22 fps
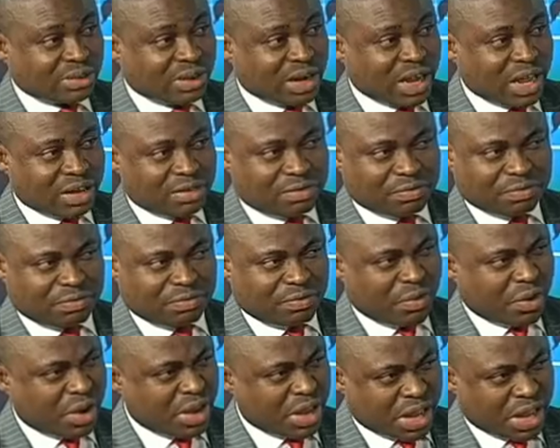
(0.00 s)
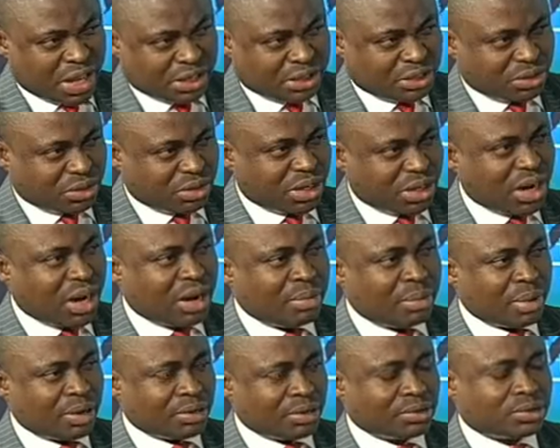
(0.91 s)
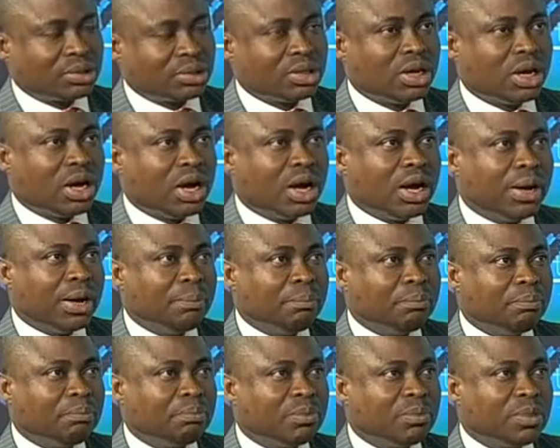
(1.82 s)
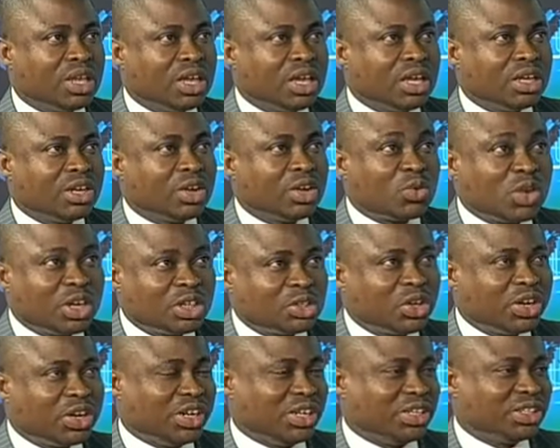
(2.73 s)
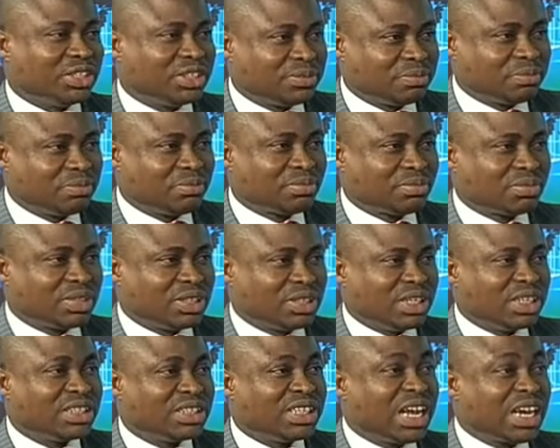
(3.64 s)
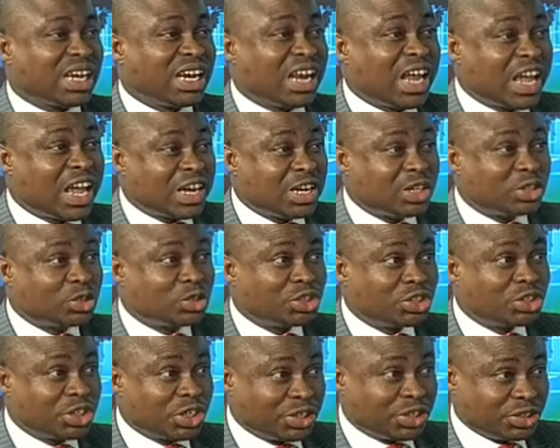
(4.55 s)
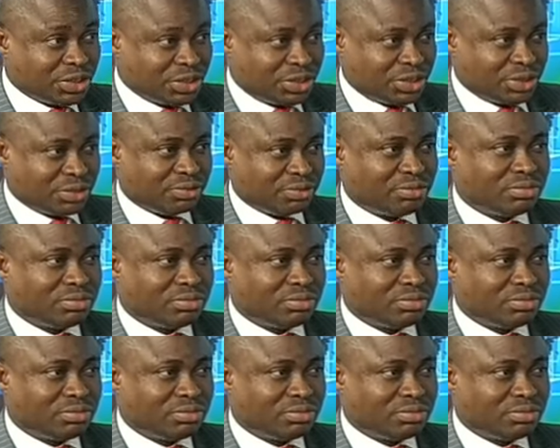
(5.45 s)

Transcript: 4 years or thereabout. The question is that likely to change